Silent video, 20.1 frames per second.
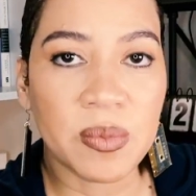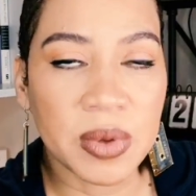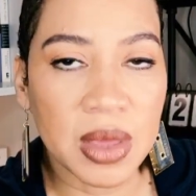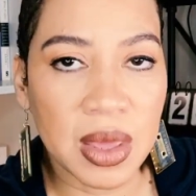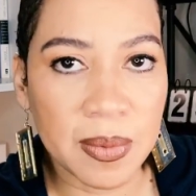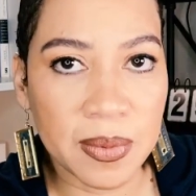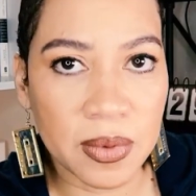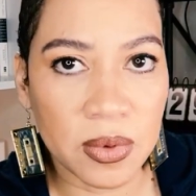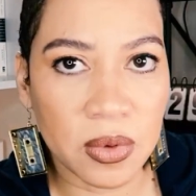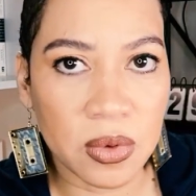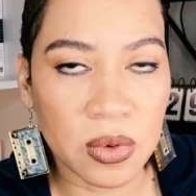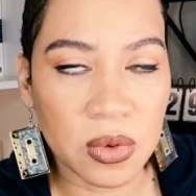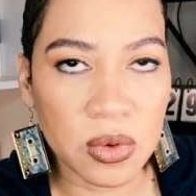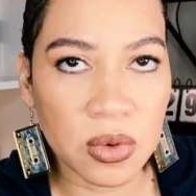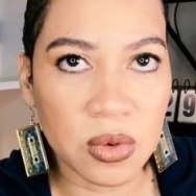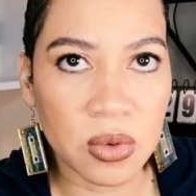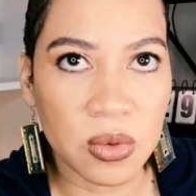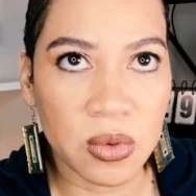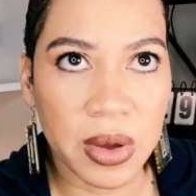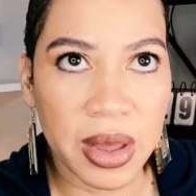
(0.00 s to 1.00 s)
people
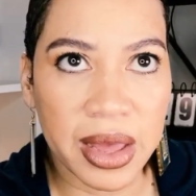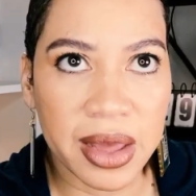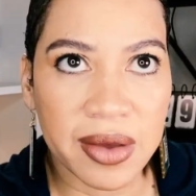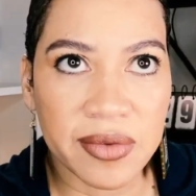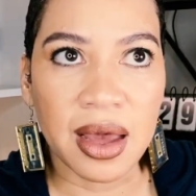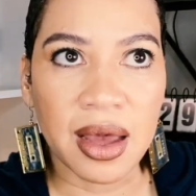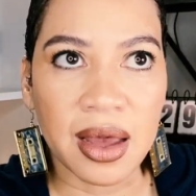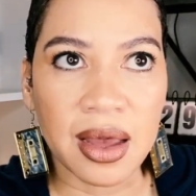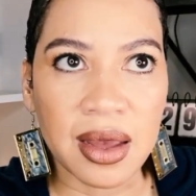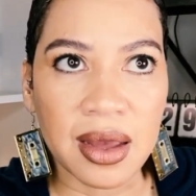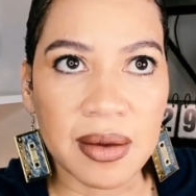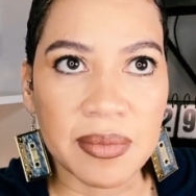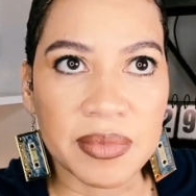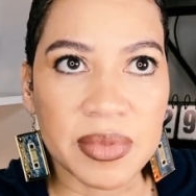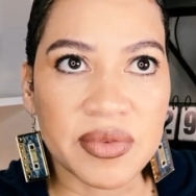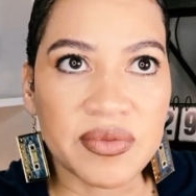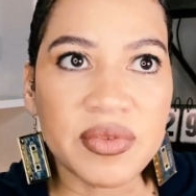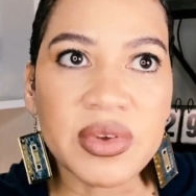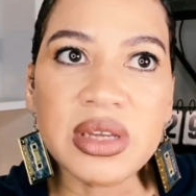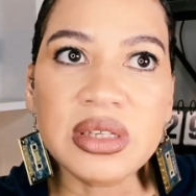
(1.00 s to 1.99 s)
who have
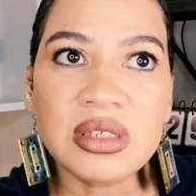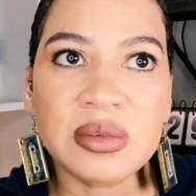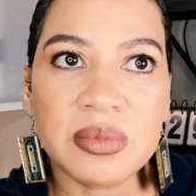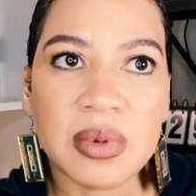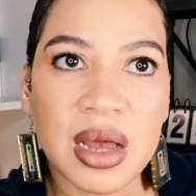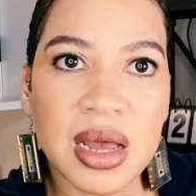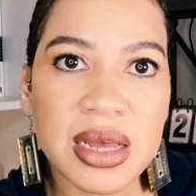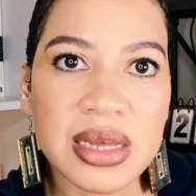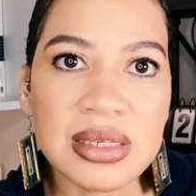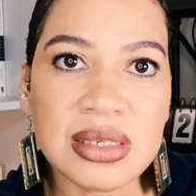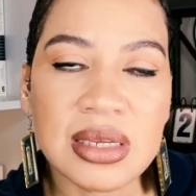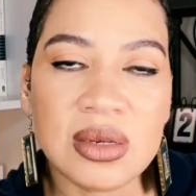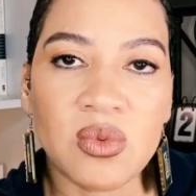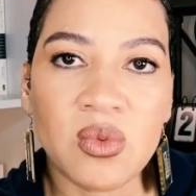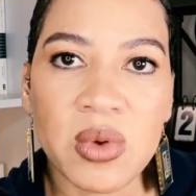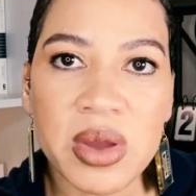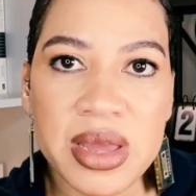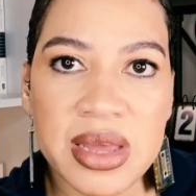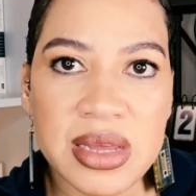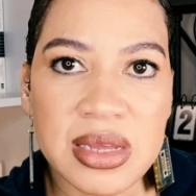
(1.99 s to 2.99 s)
been victimized in
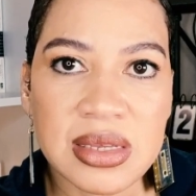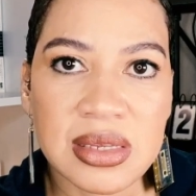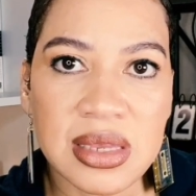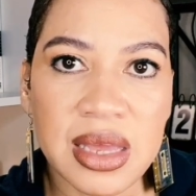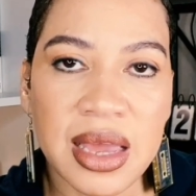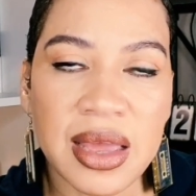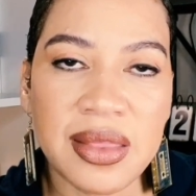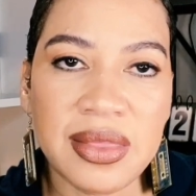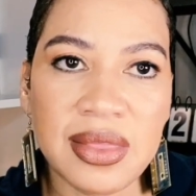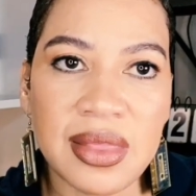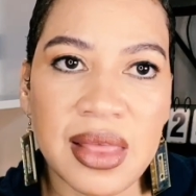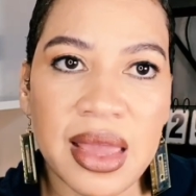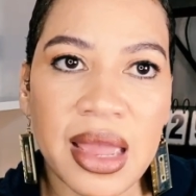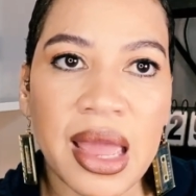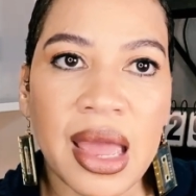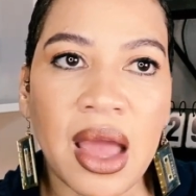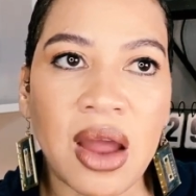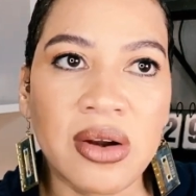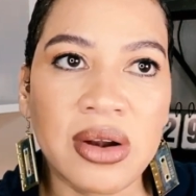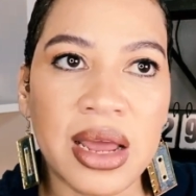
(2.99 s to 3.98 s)
ways and they
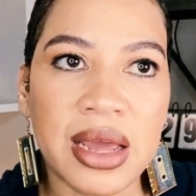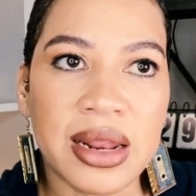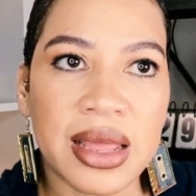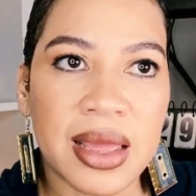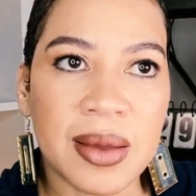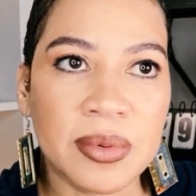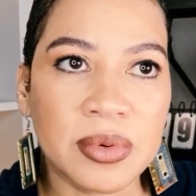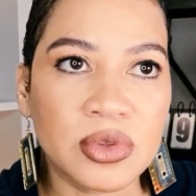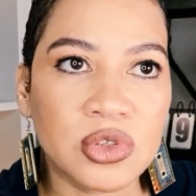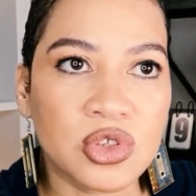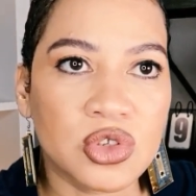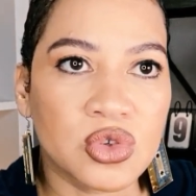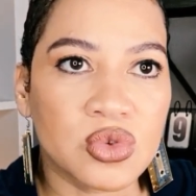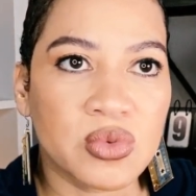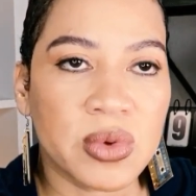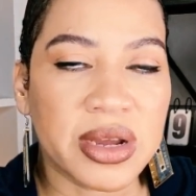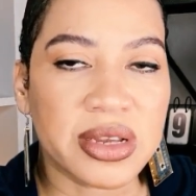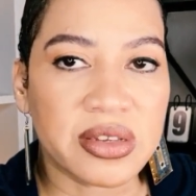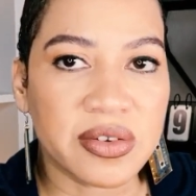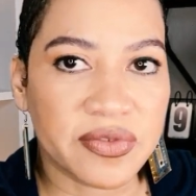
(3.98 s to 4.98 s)
are not able to
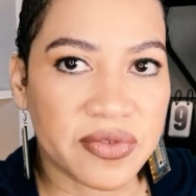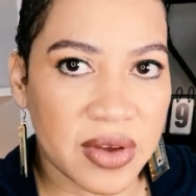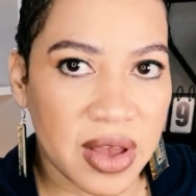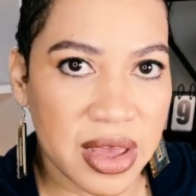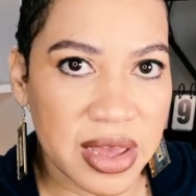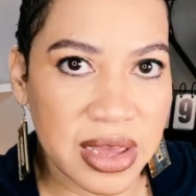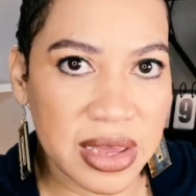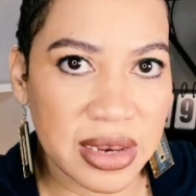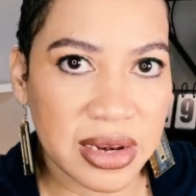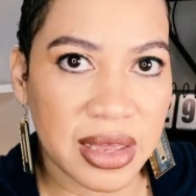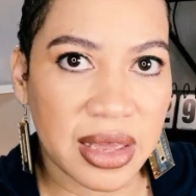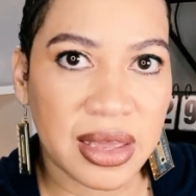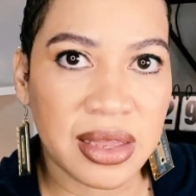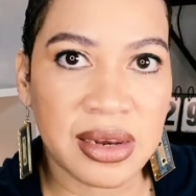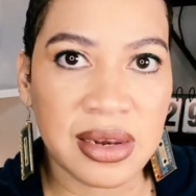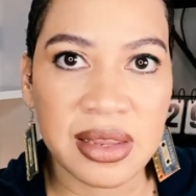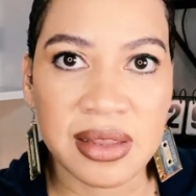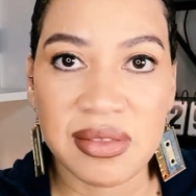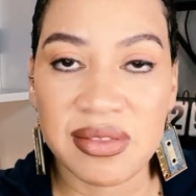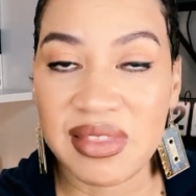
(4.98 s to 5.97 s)
rectify it.
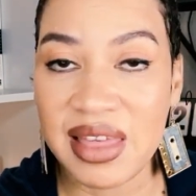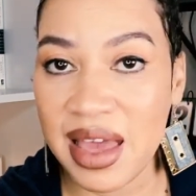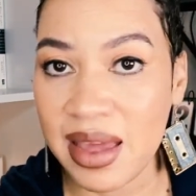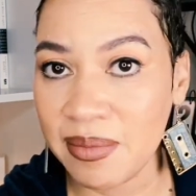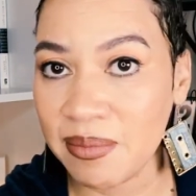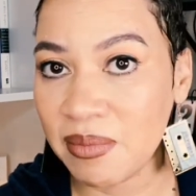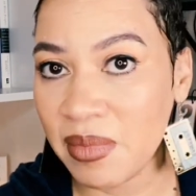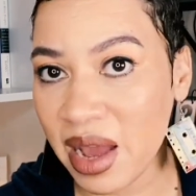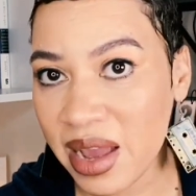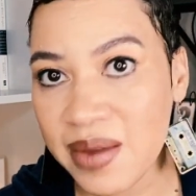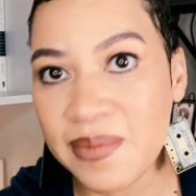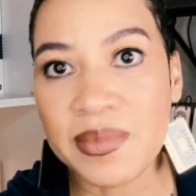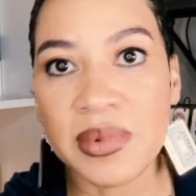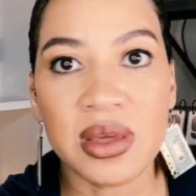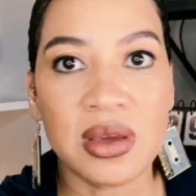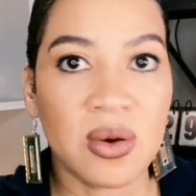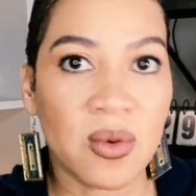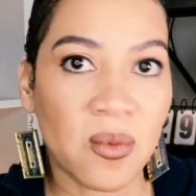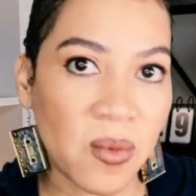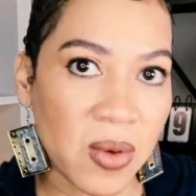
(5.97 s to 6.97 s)
And that might be
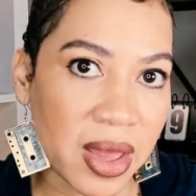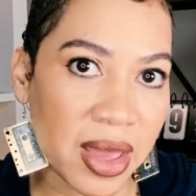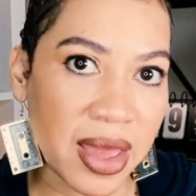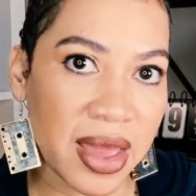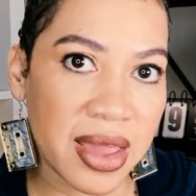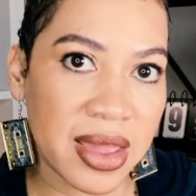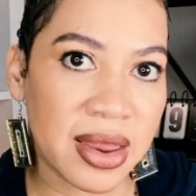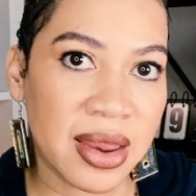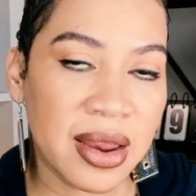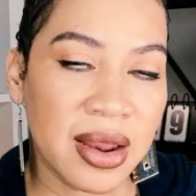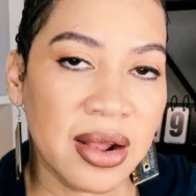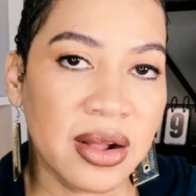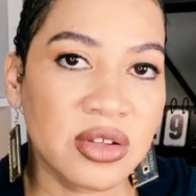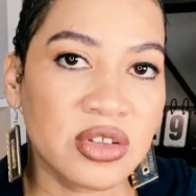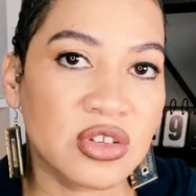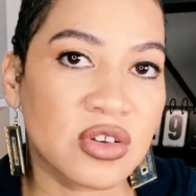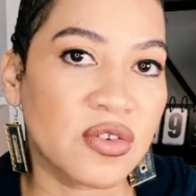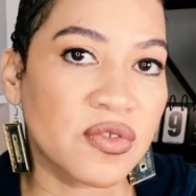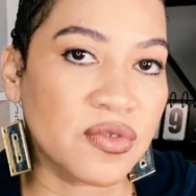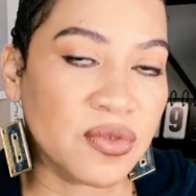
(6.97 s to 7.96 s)
a way
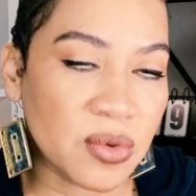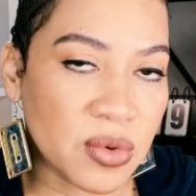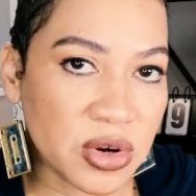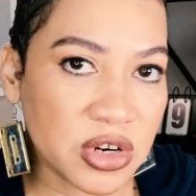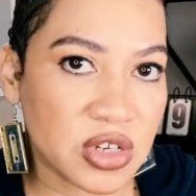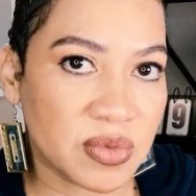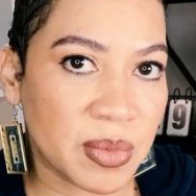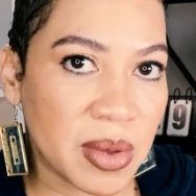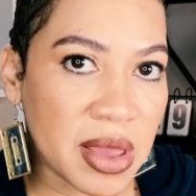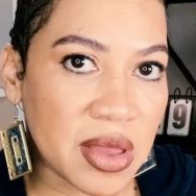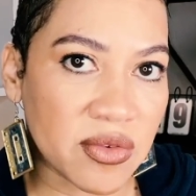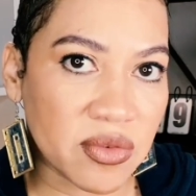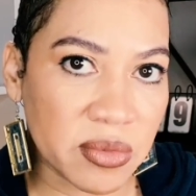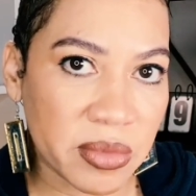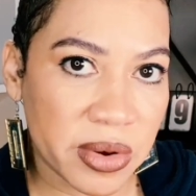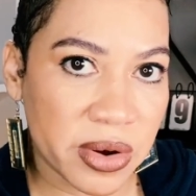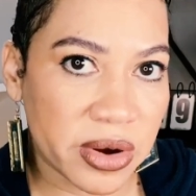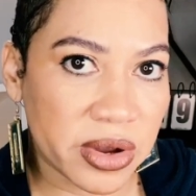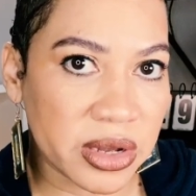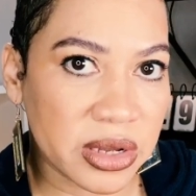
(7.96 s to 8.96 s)
to force Bank of
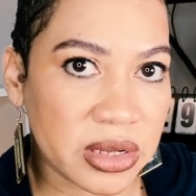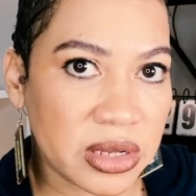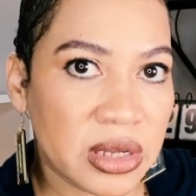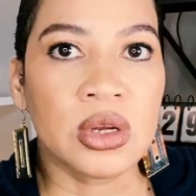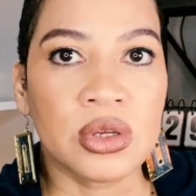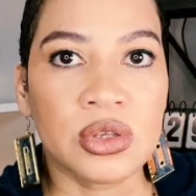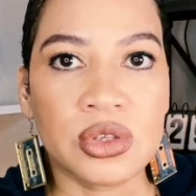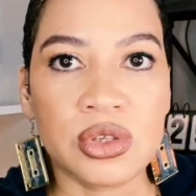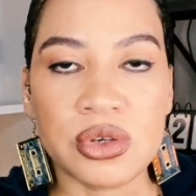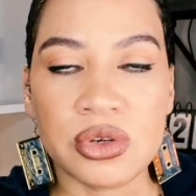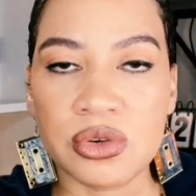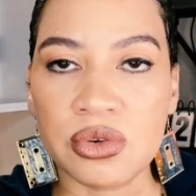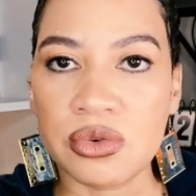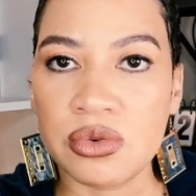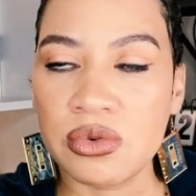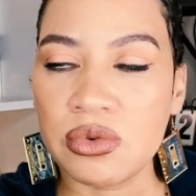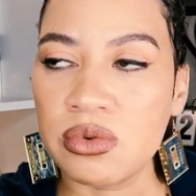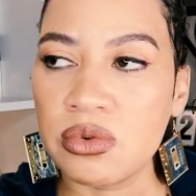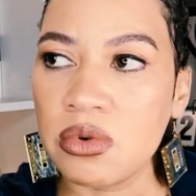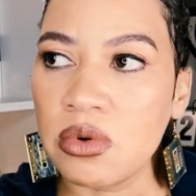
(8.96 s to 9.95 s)
America
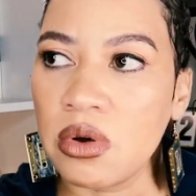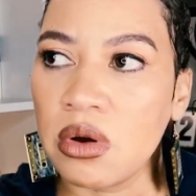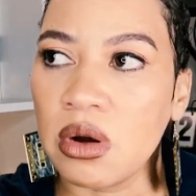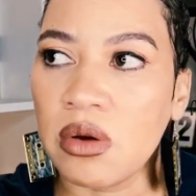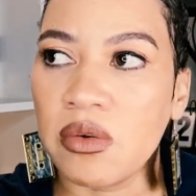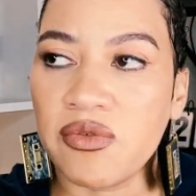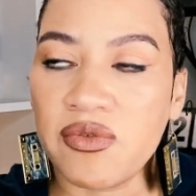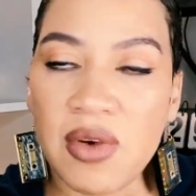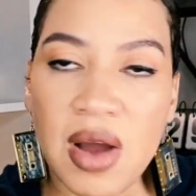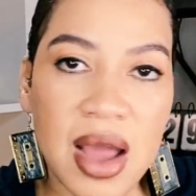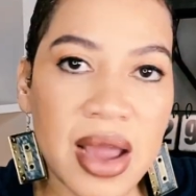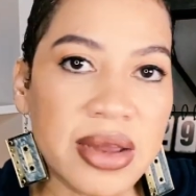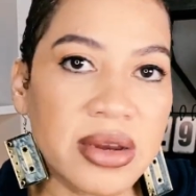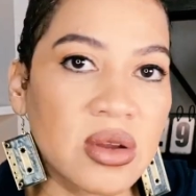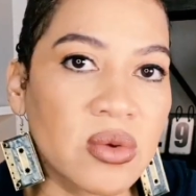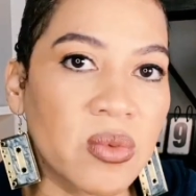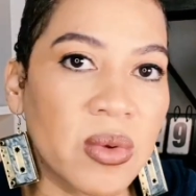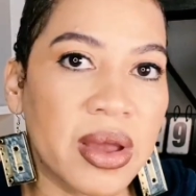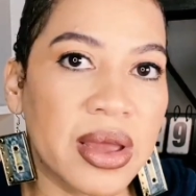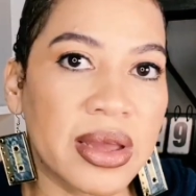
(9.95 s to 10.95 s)
to find a
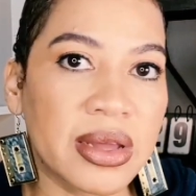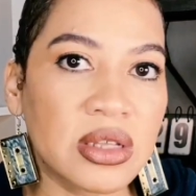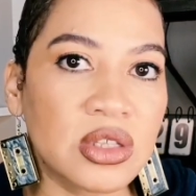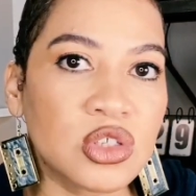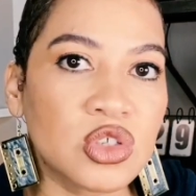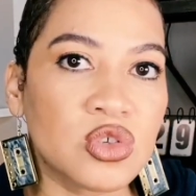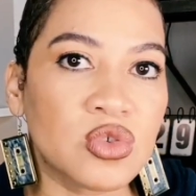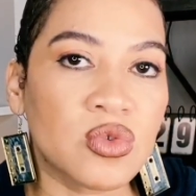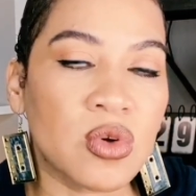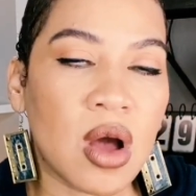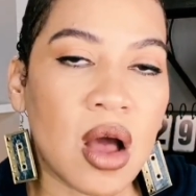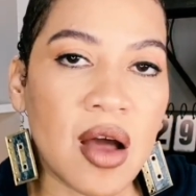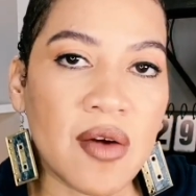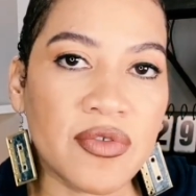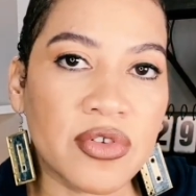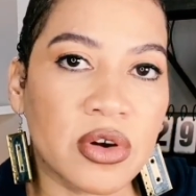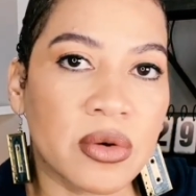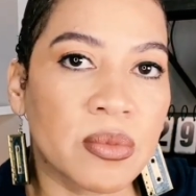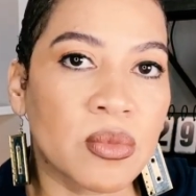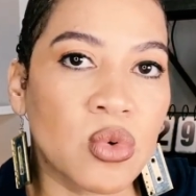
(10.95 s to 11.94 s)
way to
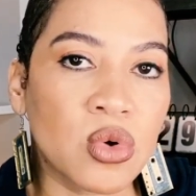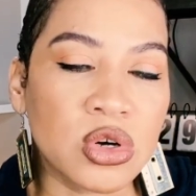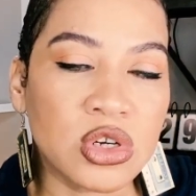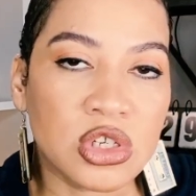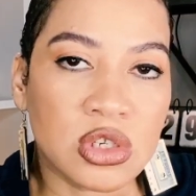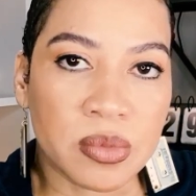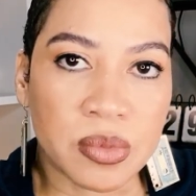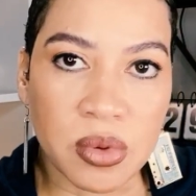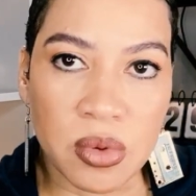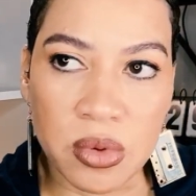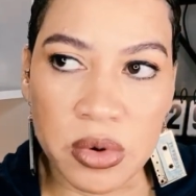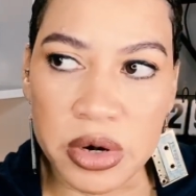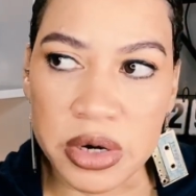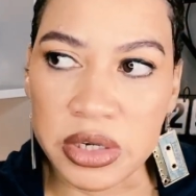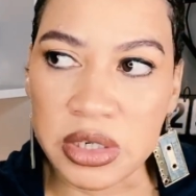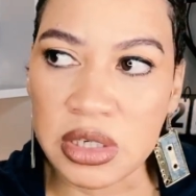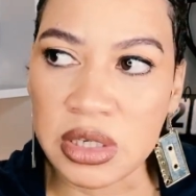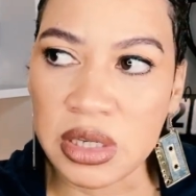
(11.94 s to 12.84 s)
offer more support.